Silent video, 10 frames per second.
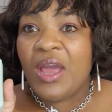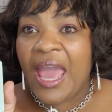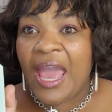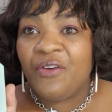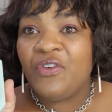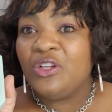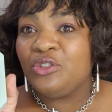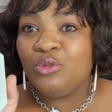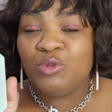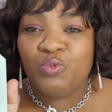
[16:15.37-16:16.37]
have
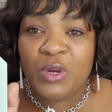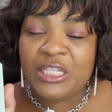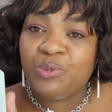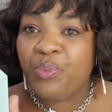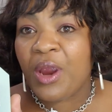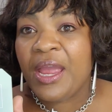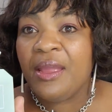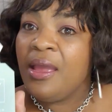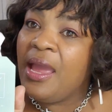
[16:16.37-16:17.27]
to respray